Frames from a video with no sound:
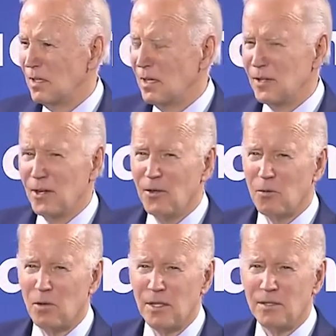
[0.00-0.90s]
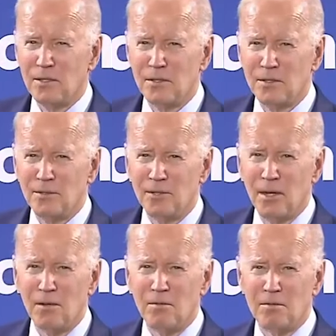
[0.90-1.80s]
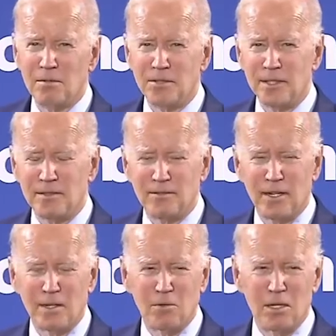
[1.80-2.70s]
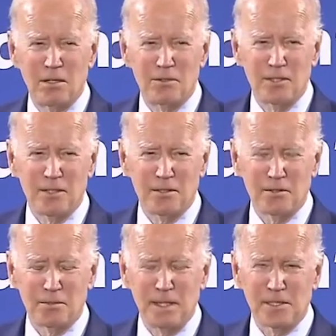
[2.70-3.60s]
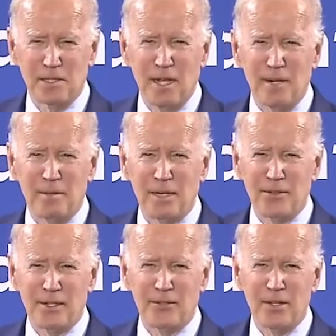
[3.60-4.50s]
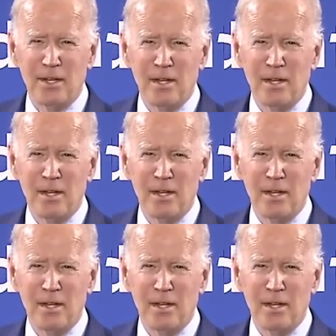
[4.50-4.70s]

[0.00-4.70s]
Another one who, you know, she's very well, she speaks a lot about this,